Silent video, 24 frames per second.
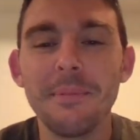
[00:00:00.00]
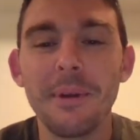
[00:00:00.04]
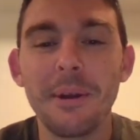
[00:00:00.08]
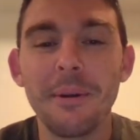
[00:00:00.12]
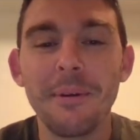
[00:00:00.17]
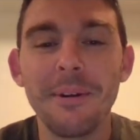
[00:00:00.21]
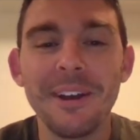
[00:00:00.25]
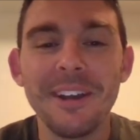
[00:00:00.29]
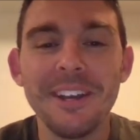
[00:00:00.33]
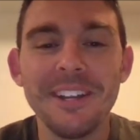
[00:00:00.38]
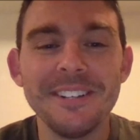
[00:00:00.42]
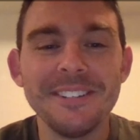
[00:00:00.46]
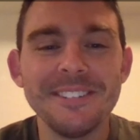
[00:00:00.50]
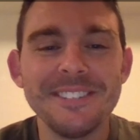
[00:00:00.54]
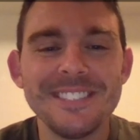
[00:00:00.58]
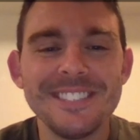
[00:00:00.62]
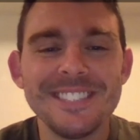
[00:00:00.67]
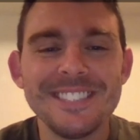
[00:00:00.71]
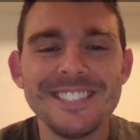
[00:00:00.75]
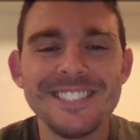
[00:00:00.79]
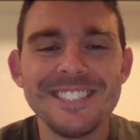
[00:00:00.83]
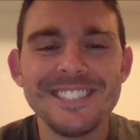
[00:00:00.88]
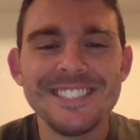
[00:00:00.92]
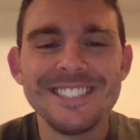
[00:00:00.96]
Am I right?
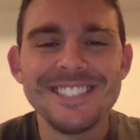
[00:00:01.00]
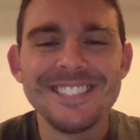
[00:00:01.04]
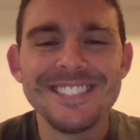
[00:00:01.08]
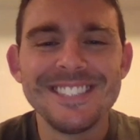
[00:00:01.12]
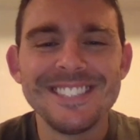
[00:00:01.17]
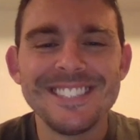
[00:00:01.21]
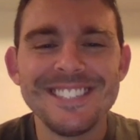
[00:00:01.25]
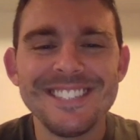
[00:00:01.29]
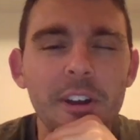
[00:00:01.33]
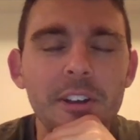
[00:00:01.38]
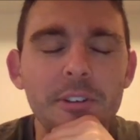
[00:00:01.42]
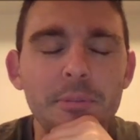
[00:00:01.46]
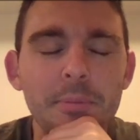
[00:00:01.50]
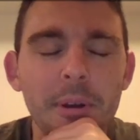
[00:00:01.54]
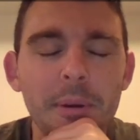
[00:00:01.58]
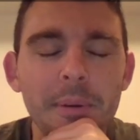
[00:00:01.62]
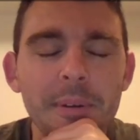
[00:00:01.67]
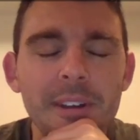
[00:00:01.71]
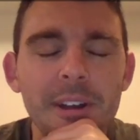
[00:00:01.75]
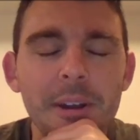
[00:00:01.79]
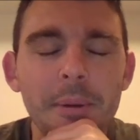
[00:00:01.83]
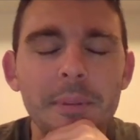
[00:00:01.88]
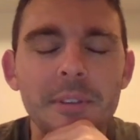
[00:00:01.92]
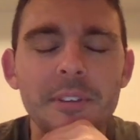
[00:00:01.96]
You guys
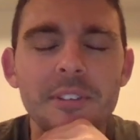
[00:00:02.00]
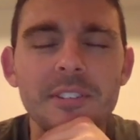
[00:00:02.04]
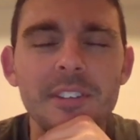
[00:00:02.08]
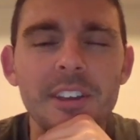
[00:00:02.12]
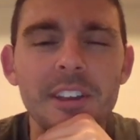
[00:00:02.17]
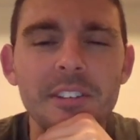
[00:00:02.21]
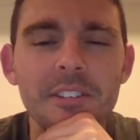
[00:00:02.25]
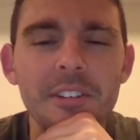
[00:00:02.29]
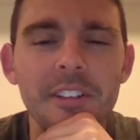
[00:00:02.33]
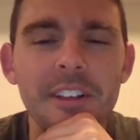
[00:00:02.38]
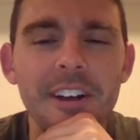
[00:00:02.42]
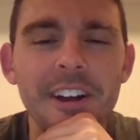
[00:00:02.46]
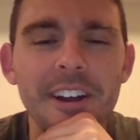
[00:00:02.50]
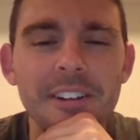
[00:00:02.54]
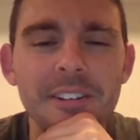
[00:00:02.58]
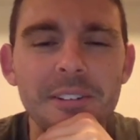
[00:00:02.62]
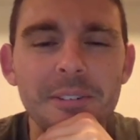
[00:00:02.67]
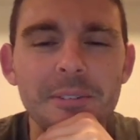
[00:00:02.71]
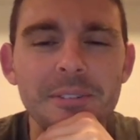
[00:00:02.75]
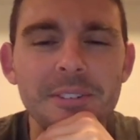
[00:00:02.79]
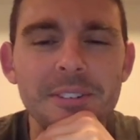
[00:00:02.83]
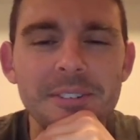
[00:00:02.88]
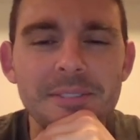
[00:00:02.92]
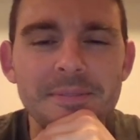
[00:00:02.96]
probably come to the States a lot,
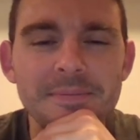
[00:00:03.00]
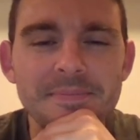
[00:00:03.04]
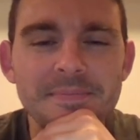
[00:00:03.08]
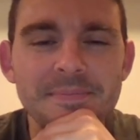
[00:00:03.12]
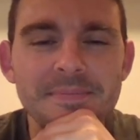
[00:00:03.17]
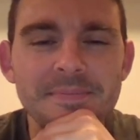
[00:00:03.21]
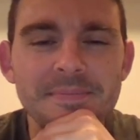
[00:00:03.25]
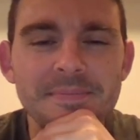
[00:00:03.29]
don't you?